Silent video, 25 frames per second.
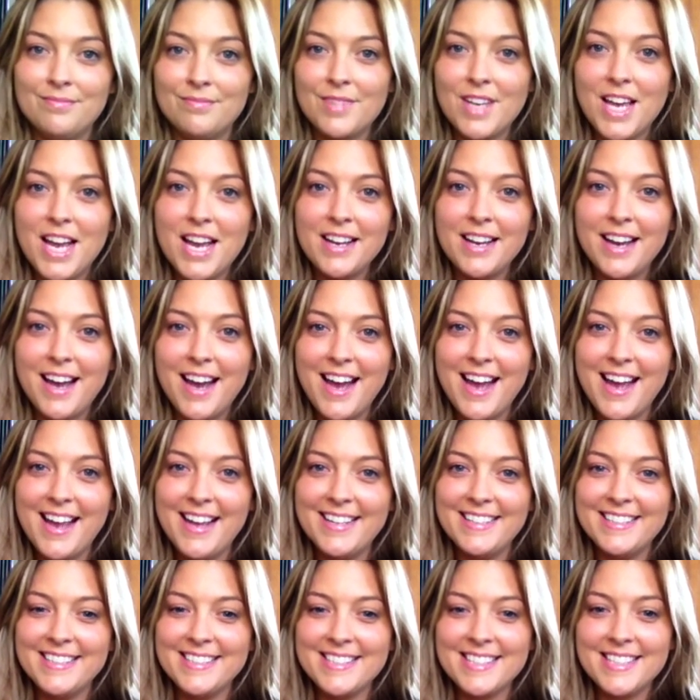Hi
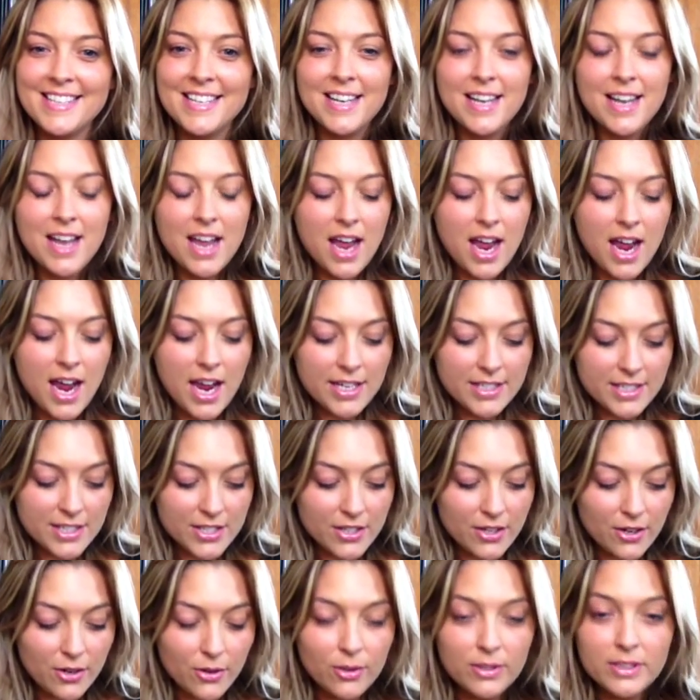guys!
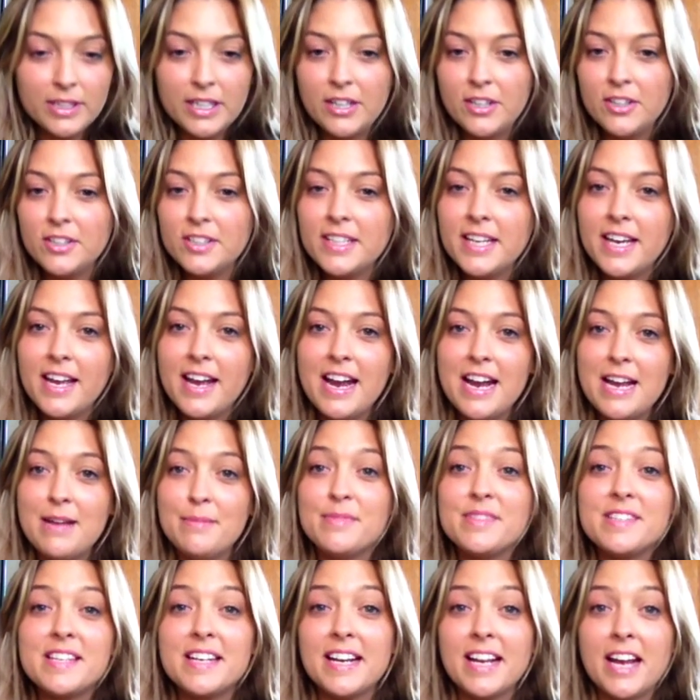So literally I
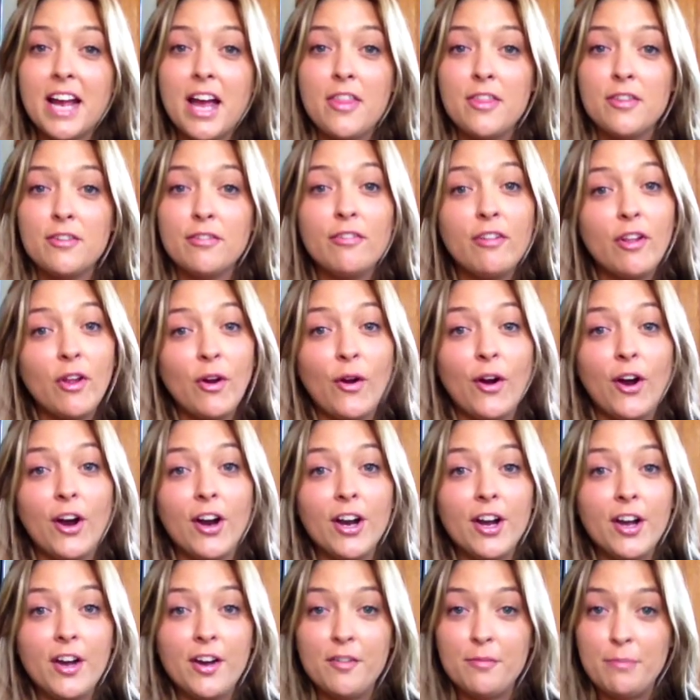am sitting on the
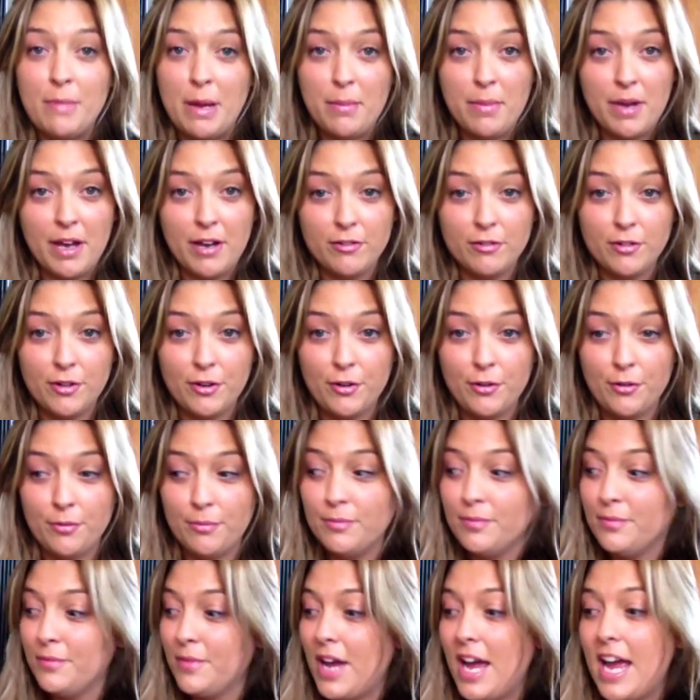floor of my
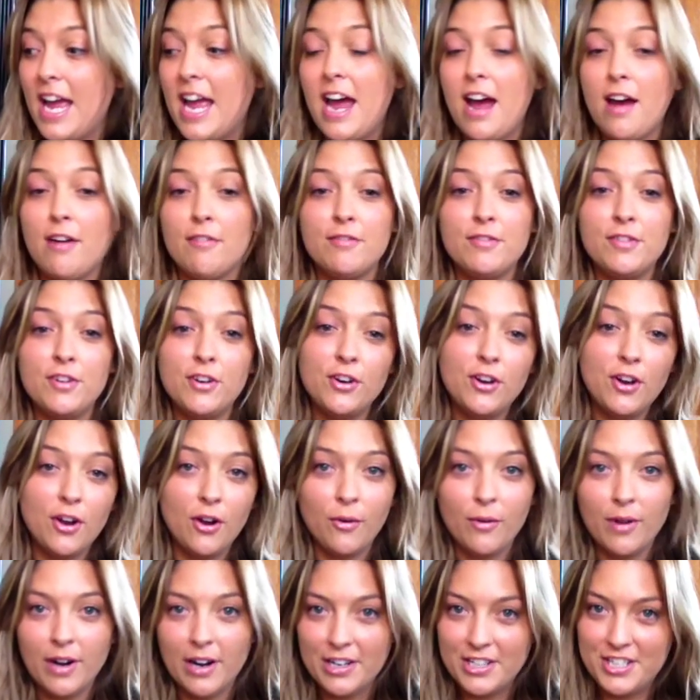bedroom. I have
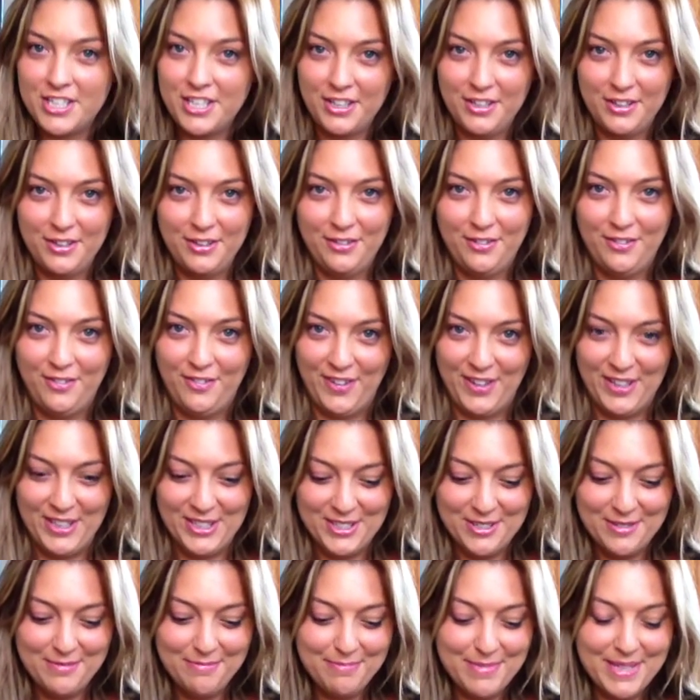nowhere to
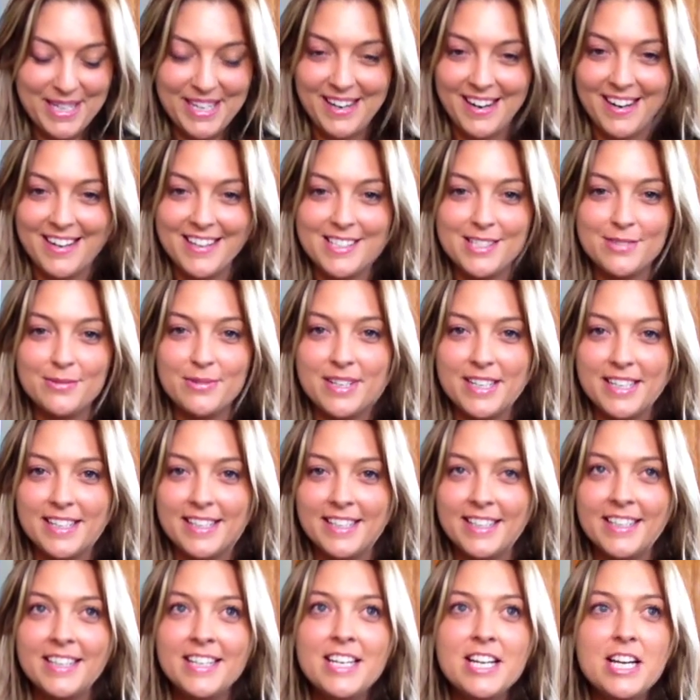film because we
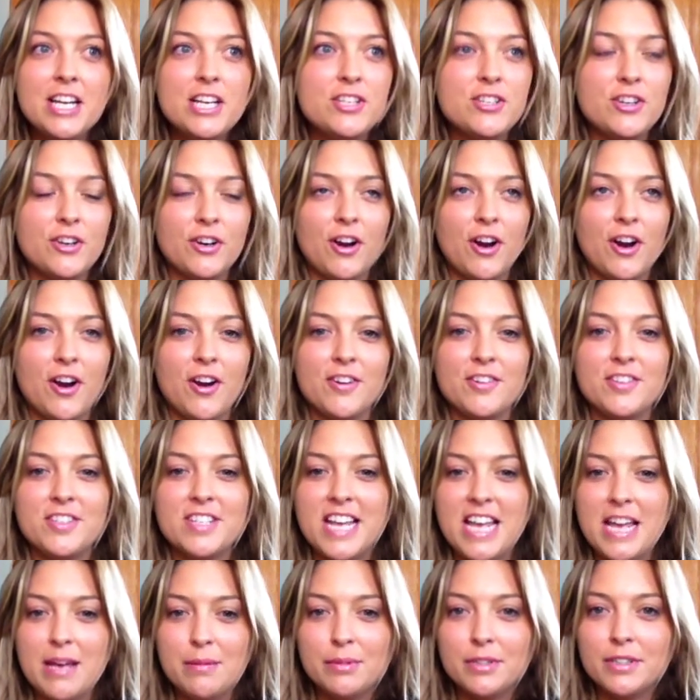took our
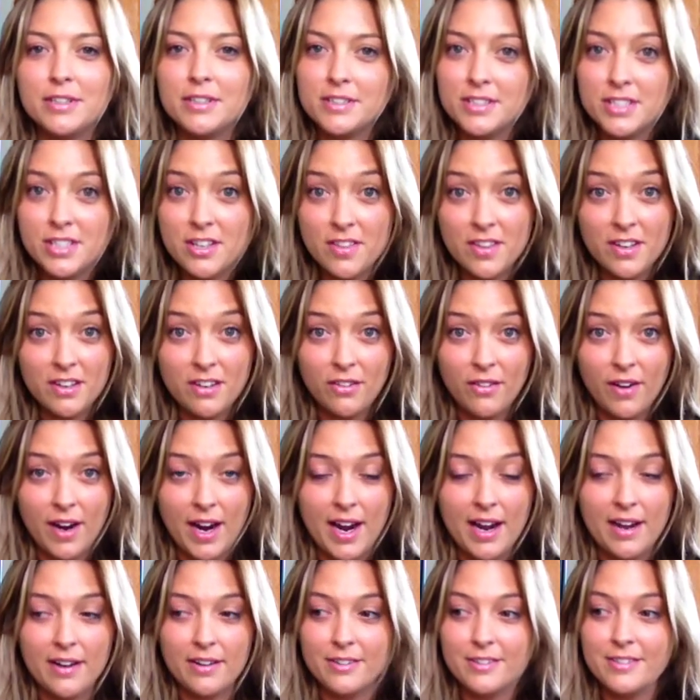table to the new
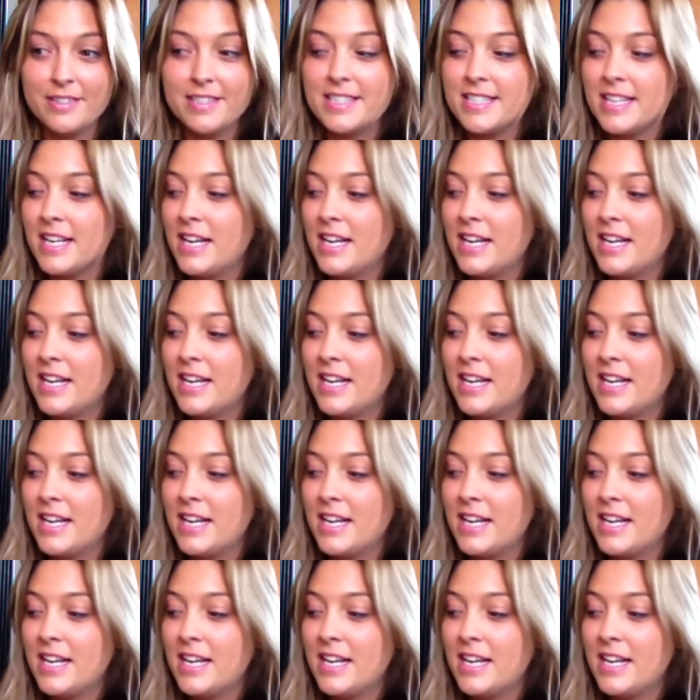house.